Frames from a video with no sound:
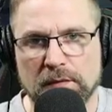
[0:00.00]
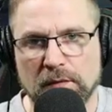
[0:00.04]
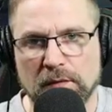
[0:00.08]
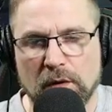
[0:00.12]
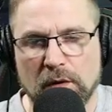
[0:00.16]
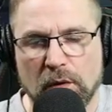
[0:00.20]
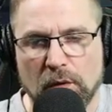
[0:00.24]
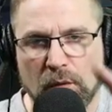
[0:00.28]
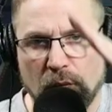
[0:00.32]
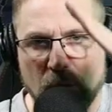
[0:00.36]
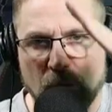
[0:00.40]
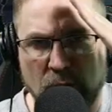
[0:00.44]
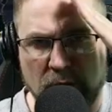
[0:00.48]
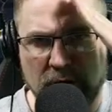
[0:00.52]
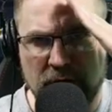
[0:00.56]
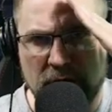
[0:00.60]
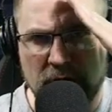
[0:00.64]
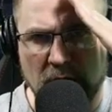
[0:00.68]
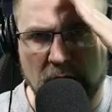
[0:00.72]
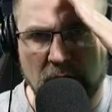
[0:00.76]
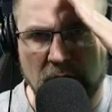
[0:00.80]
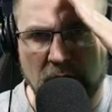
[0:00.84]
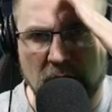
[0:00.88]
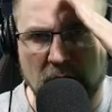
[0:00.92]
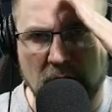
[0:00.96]
We
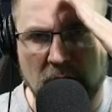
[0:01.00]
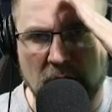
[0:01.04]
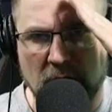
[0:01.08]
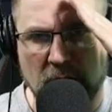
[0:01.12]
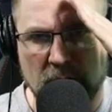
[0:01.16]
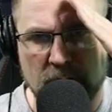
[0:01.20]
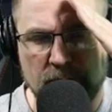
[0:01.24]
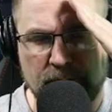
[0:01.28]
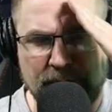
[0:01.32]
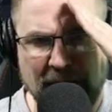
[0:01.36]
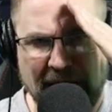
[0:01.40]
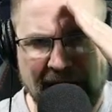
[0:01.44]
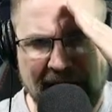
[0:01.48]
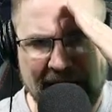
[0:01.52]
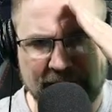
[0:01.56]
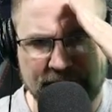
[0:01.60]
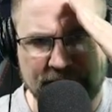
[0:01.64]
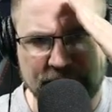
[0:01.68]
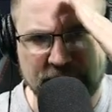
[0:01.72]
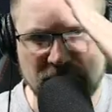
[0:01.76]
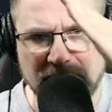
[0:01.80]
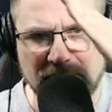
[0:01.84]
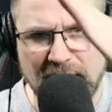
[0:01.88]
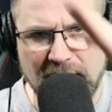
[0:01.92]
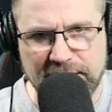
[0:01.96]
are back
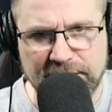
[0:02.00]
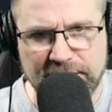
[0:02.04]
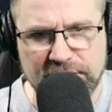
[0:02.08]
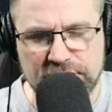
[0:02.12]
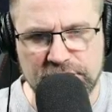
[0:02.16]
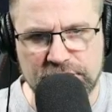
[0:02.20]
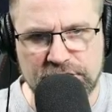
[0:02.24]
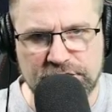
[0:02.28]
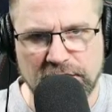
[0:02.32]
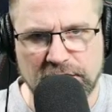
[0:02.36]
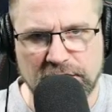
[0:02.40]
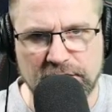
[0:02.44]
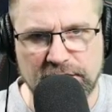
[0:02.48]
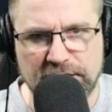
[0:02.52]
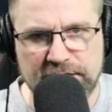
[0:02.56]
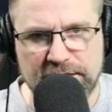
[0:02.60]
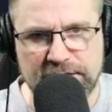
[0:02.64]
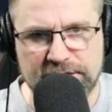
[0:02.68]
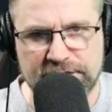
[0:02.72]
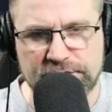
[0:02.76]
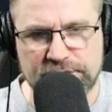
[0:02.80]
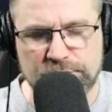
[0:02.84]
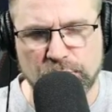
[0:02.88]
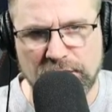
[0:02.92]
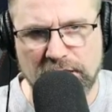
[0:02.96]
for the modding
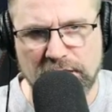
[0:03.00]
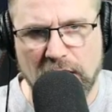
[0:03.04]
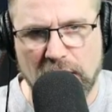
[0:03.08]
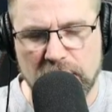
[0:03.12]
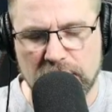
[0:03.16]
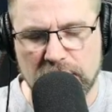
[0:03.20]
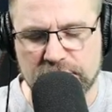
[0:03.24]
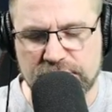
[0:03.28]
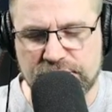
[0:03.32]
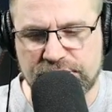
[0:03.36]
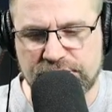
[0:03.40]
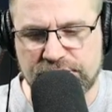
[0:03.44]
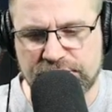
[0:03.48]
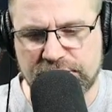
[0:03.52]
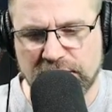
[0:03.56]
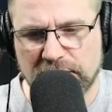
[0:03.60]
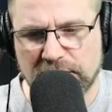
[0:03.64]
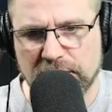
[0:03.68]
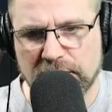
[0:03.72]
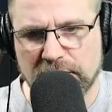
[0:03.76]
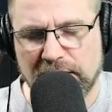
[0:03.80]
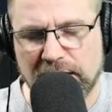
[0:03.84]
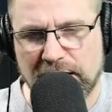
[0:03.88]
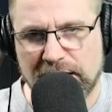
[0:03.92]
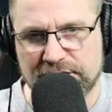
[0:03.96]
series. We are
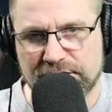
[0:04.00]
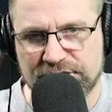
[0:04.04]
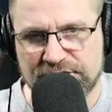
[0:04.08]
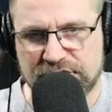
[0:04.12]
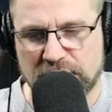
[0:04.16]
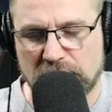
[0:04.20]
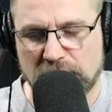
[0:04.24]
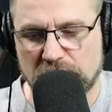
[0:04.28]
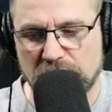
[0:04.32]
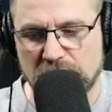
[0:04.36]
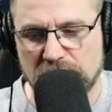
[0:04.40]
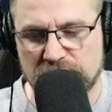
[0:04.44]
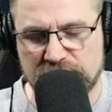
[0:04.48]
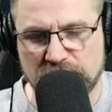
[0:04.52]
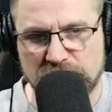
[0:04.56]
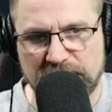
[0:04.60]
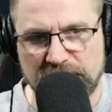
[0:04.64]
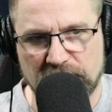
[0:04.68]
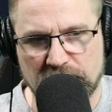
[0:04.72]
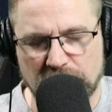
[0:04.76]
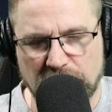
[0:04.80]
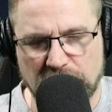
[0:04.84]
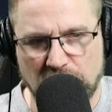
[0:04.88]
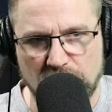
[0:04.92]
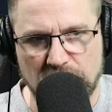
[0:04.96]
still on solos, and we
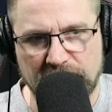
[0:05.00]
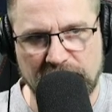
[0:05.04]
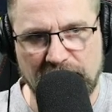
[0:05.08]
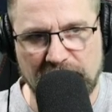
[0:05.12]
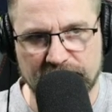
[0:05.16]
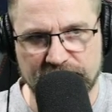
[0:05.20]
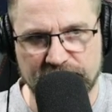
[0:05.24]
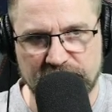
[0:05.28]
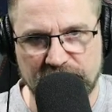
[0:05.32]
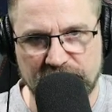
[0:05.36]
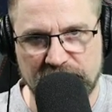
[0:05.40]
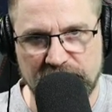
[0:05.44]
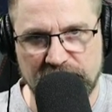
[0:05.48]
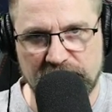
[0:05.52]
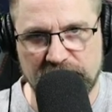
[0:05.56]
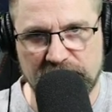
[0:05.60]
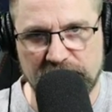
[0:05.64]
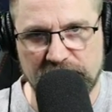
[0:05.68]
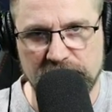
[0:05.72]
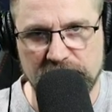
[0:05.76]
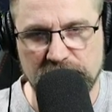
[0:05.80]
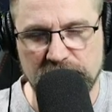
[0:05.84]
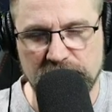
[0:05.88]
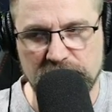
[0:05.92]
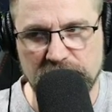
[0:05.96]
are going after
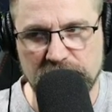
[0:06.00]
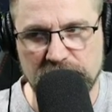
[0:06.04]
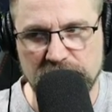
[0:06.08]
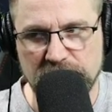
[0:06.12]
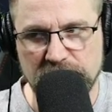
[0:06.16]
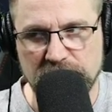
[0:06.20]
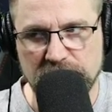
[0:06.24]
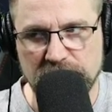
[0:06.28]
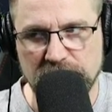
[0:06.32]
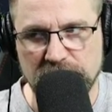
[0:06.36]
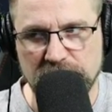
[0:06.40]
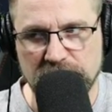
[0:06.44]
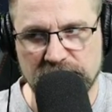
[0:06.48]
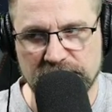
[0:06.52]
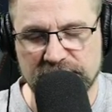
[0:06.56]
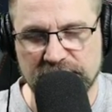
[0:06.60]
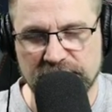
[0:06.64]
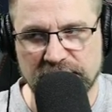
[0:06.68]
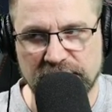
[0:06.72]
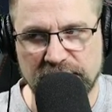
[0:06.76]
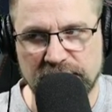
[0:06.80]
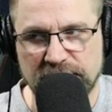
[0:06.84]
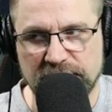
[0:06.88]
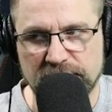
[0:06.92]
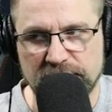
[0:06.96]
the... Is
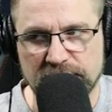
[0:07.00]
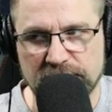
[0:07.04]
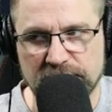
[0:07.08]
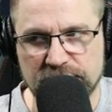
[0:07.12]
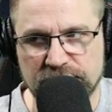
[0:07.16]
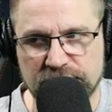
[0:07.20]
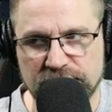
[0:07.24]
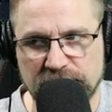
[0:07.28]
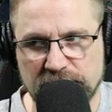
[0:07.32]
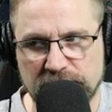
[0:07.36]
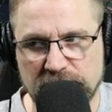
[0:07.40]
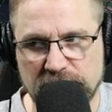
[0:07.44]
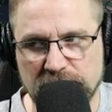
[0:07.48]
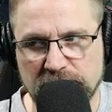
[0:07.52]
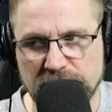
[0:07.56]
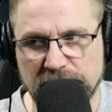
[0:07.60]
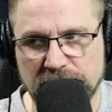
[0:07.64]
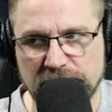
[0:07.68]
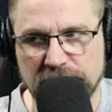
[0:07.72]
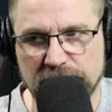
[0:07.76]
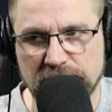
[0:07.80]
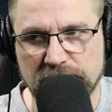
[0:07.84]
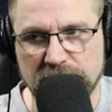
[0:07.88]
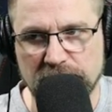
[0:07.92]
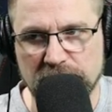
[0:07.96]
it a he, she,
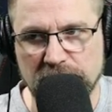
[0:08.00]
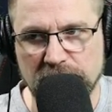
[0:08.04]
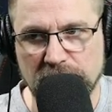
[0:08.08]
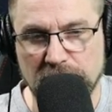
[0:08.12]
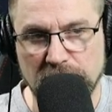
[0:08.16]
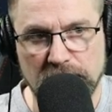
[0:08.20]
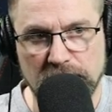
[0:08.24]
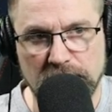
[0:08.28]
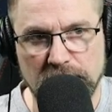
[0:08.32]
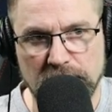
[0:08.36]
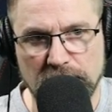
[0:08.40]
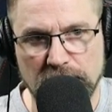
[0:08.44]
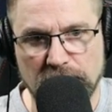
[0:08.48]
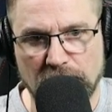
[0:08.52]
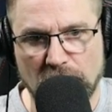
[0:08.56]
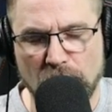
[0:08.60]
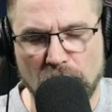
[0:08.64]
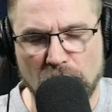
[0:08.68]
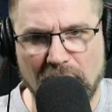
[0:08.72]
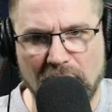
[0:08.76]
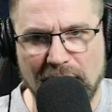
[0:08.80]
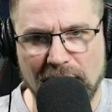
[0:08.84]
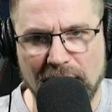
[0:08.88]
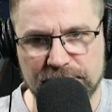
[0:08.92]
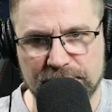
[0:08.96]
it? The
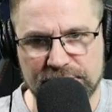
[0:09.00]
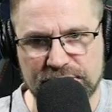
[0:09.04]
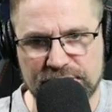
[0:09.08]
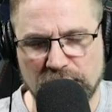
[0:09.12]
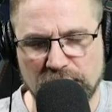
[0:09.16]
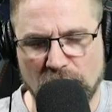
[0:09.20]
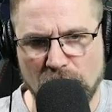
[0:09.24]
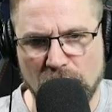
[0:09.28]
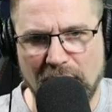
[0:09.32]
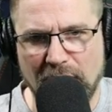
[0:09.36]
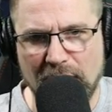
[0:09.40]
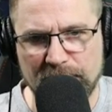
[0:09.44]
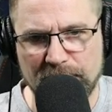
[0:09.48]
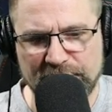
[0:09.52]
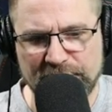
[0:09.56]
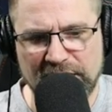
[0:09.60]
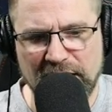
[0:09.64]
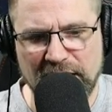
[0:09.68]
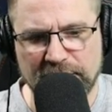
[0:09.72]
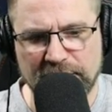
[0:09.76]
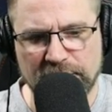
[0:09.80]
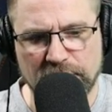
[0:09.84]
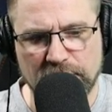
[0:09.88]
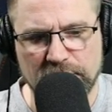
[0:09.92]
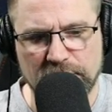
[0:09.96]
Wamps, the
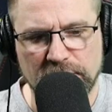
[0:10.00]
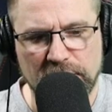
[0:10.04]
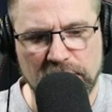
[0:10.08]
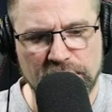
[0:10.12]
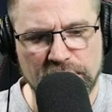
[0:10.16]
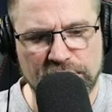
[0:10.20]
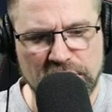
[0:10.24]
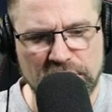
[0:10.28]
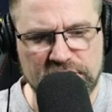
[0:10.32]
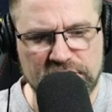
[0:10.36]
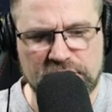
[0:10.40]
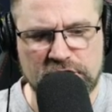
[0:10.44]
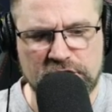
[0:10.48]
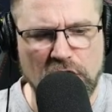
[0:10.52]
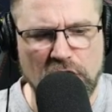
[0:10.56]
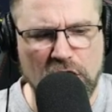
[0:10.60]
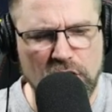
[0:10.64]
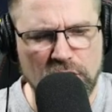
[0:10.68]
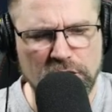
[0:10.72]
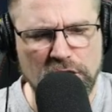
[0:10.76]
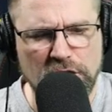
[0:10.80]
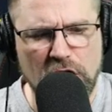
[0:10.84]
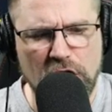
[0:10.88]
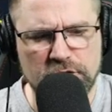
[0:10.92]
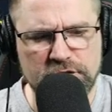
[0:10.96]
Wampinator, the
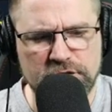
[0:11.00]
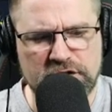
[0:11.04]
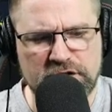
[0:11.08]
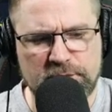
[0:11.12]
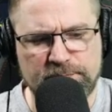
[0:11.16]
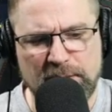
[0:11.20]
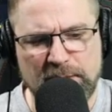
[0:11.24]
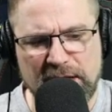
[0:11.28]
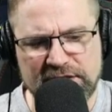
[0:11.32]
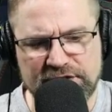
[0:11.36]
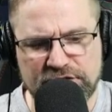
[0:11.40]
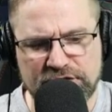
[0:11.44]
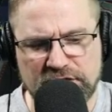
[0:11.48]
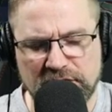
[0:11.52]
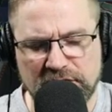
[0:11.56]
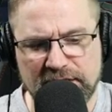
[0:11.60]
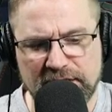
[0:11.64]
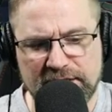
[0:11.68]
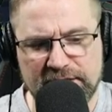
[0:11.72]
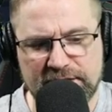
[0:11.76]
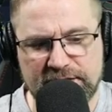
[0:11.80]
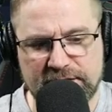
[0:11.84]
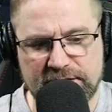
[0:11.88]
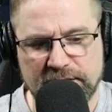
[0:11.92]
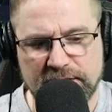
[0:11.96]
solo
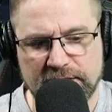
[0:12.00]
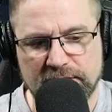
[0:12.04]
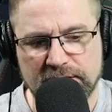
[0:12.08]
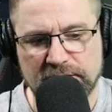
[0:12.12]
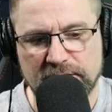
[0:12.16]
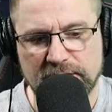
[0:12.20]
specialist.